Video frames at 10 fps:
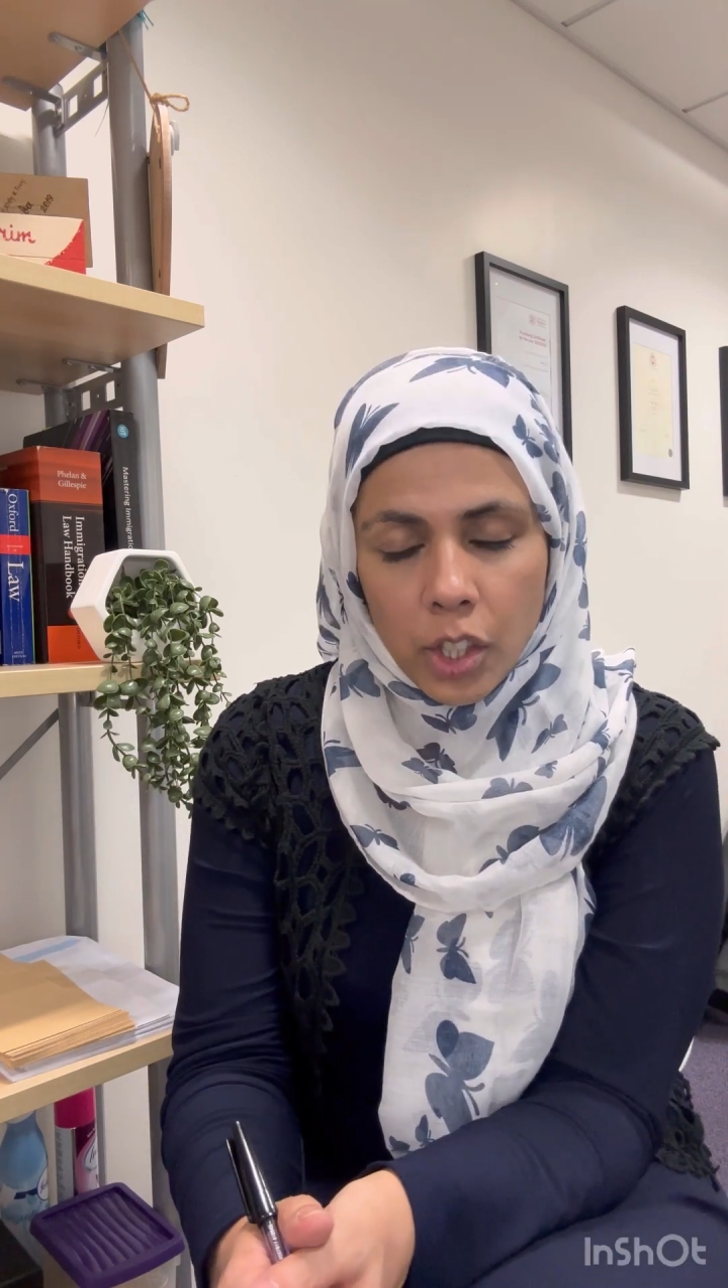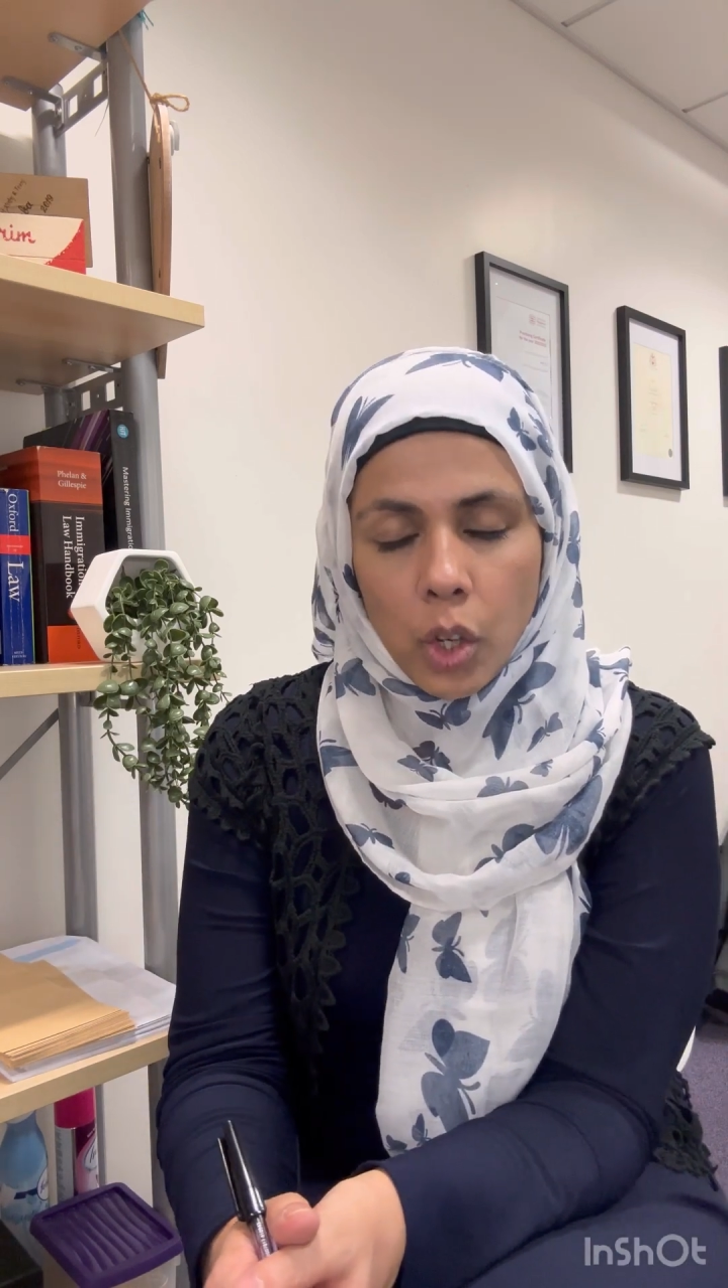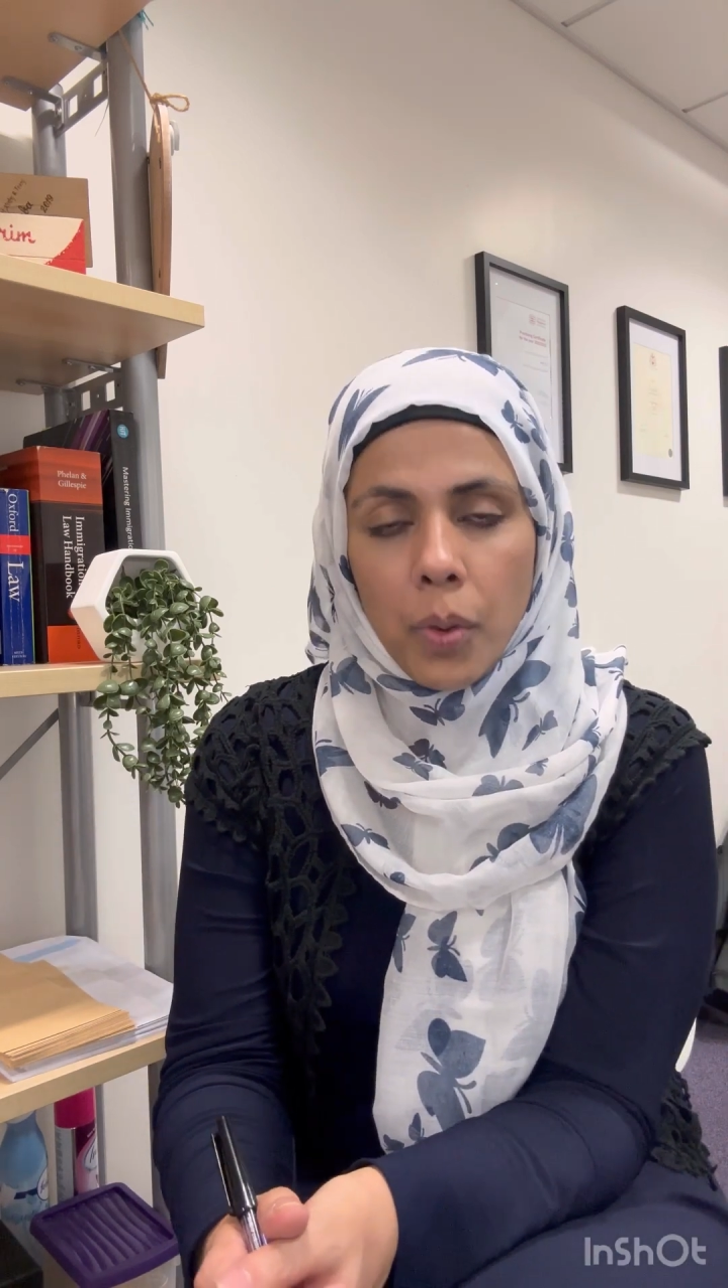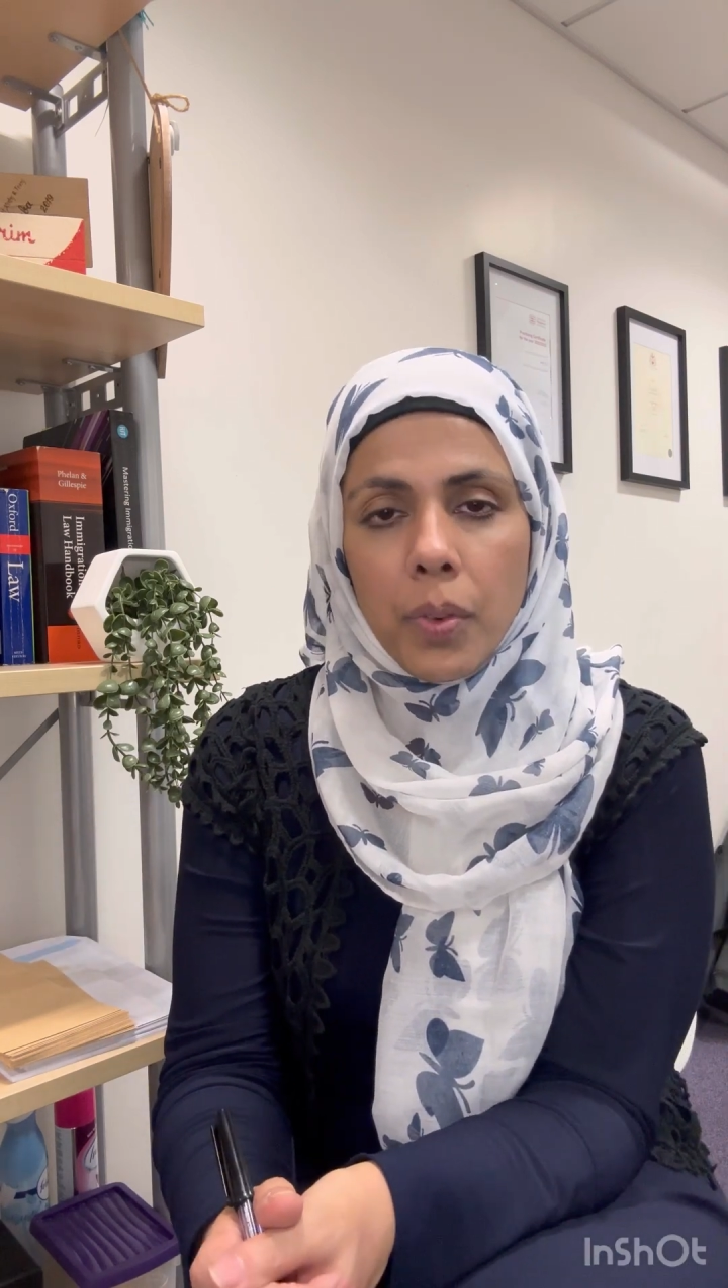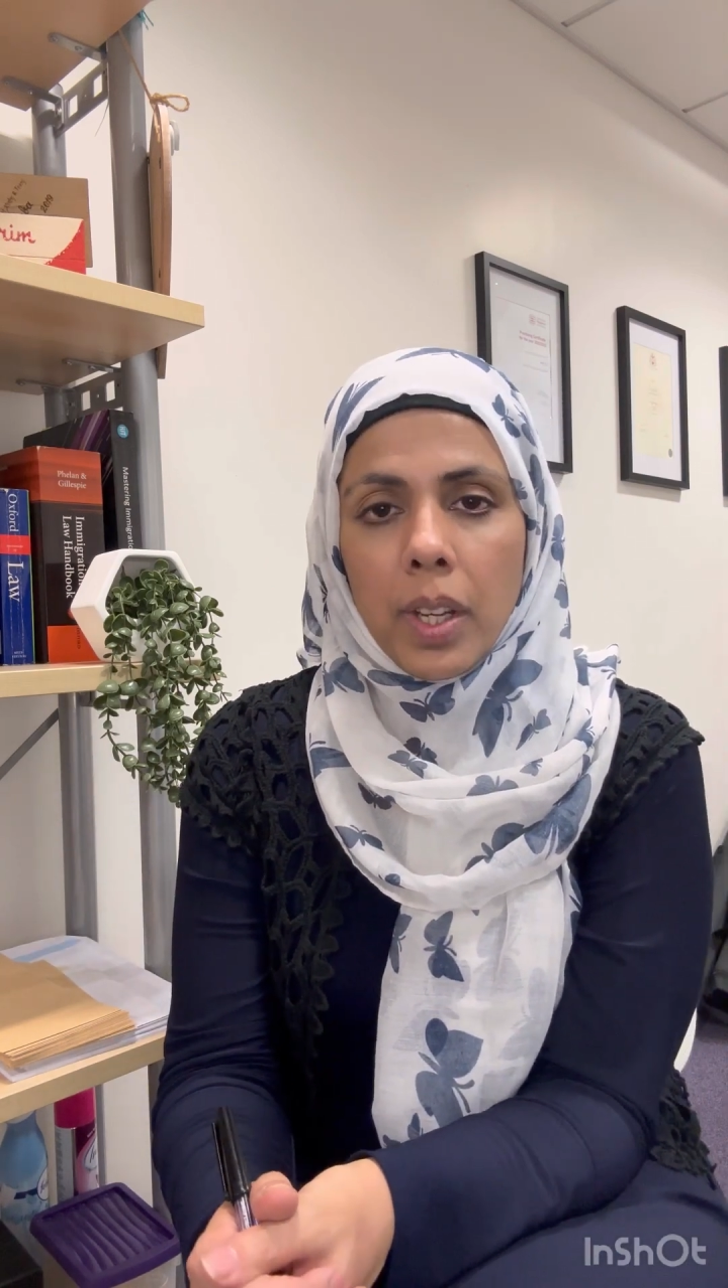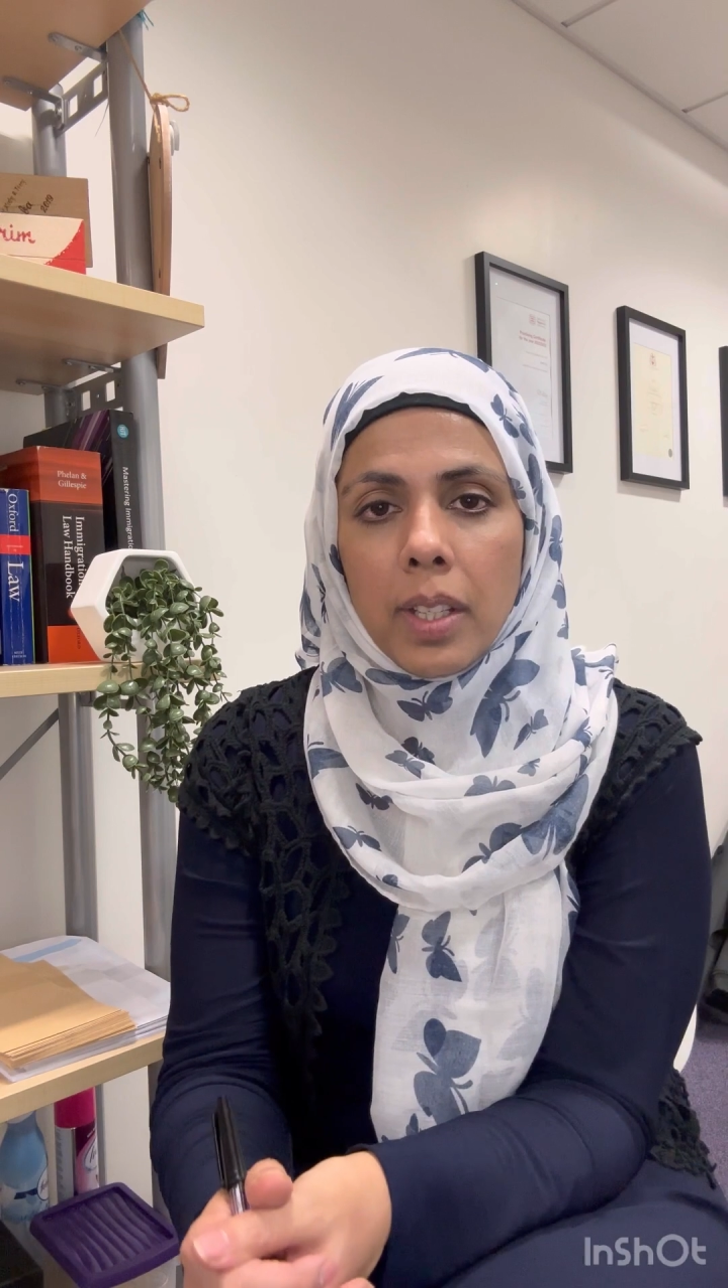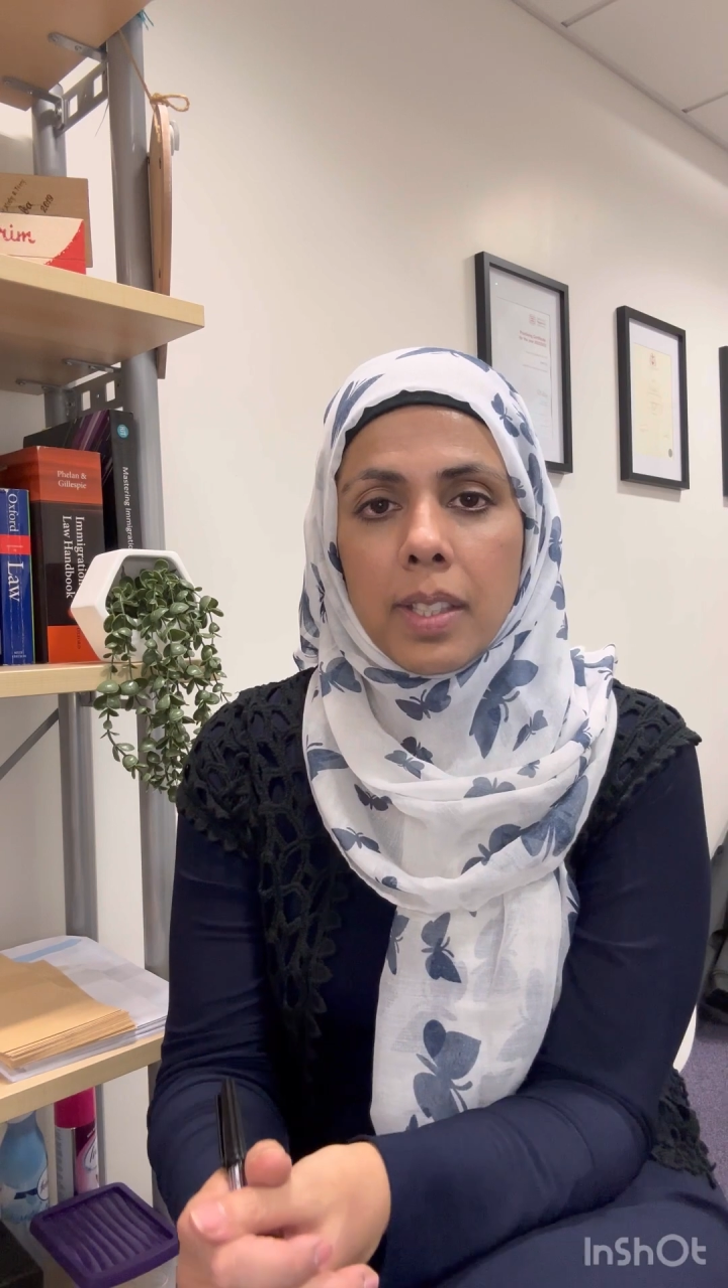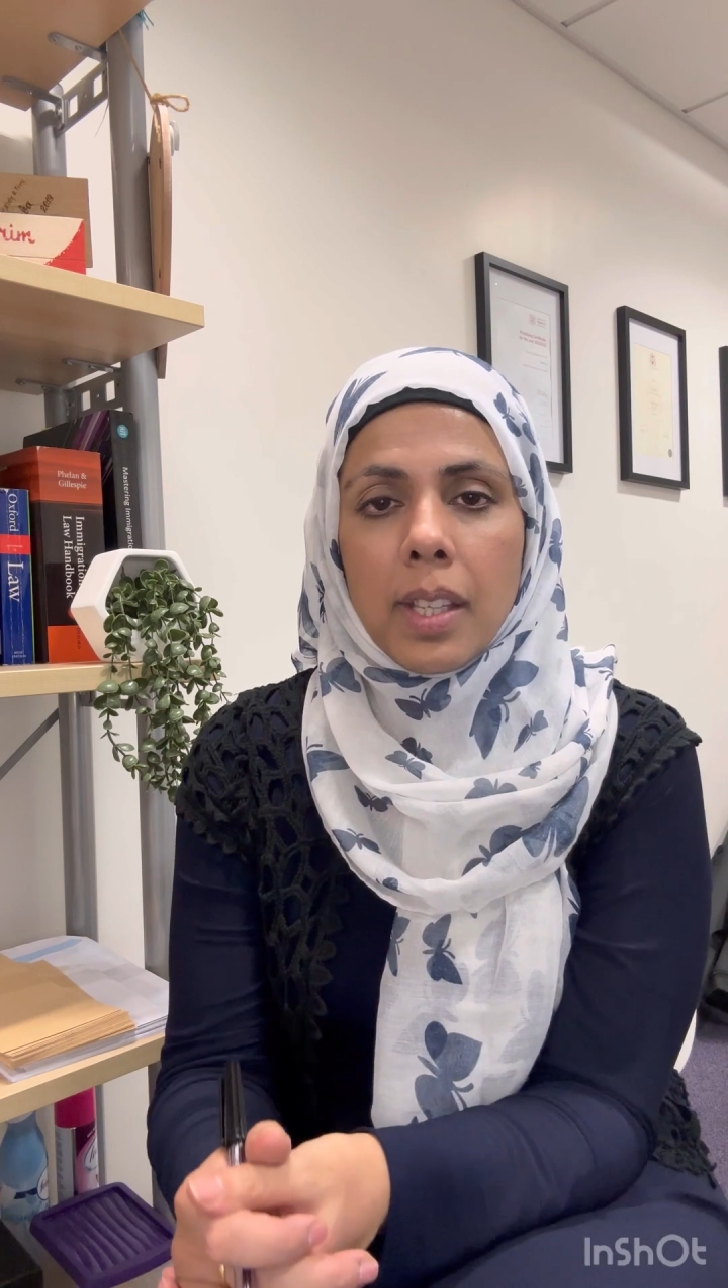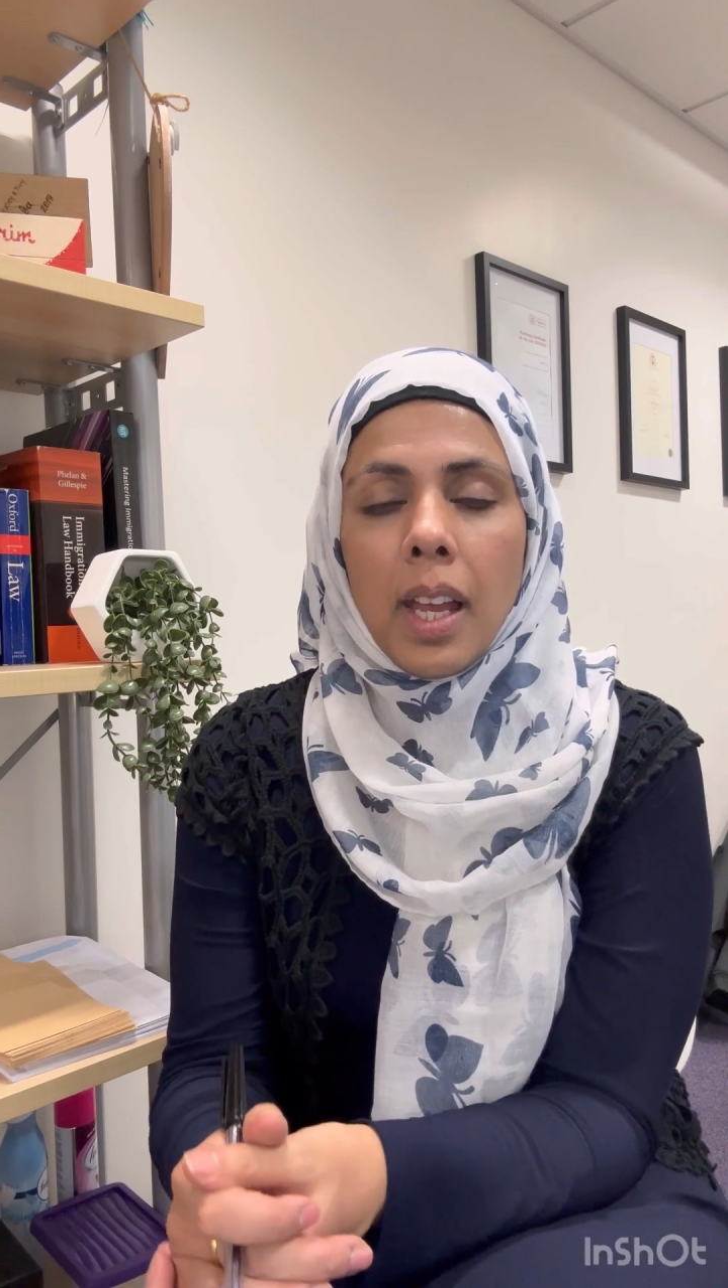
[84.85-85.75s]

office